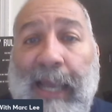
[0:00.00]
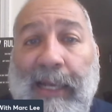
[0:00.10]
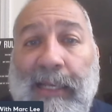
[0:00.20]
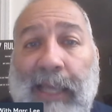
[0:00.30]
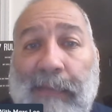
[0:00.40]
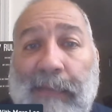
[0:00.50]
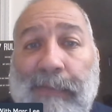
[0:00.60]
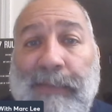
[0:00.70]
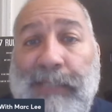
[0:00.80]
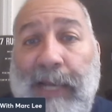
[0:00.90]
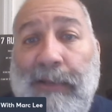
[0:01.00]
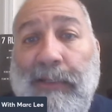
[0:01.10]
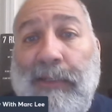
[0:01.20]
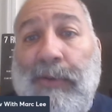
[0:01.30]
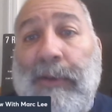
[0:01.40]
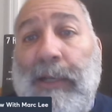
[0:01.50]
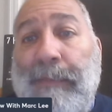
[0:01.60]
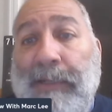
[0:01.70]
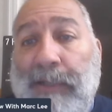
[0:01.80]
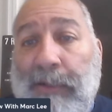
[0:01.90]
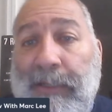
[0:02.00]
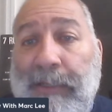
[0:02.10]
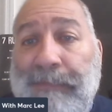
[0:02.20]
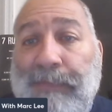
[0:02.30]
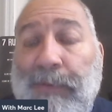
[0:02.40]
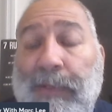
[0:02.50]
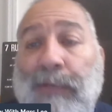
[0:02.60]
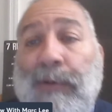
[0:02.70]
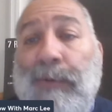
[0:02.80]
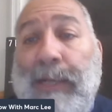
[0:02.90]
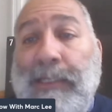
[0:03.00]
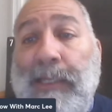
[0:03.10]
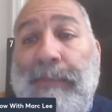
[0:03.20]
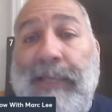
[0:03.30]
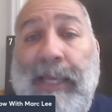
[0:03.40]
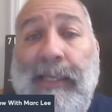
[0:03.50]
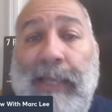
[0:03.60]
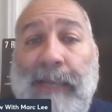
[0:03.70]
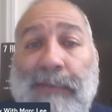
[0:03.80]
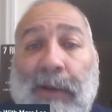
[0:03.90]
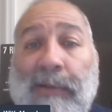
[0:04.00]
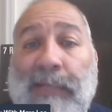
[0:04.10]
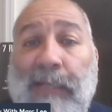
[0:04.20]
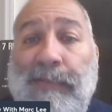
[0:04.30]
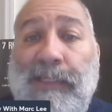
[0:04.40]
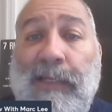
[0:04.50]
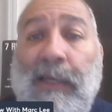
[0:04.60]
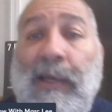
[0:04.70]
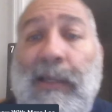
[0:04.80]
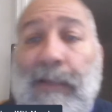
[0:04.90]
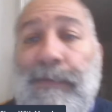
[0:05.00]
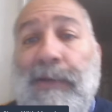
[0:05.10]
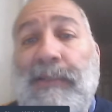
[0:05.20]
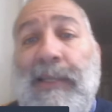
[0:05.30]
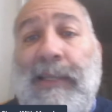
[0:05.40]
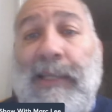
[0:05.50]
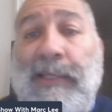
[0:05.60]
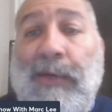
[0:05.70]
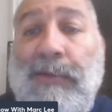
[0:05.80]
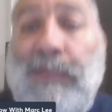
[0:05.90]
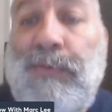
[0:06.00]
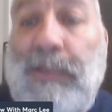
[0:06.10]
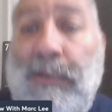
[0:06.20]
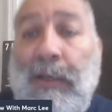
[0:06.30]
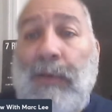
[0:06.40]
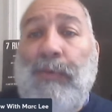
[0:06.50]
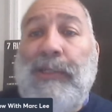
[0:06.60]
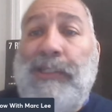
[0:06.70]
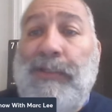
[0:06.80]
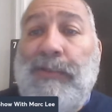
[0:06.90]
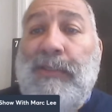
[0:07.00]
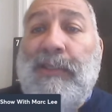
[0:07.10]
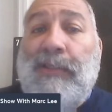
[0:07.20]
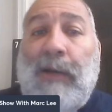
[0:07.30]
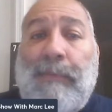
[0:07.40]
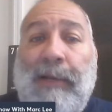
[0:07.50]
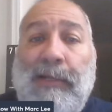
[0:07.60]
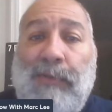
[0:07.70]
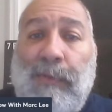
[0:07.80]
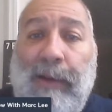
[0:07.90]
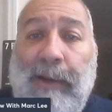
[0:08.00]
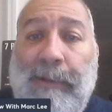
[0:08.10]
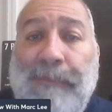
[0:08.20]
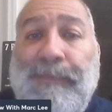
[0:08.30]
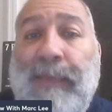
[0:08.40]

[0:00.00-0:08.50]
and that it came from his childhood growing up in Turkey. When he would watch NBA games on television, the first thing he noticed was which shoes the star players were wearing,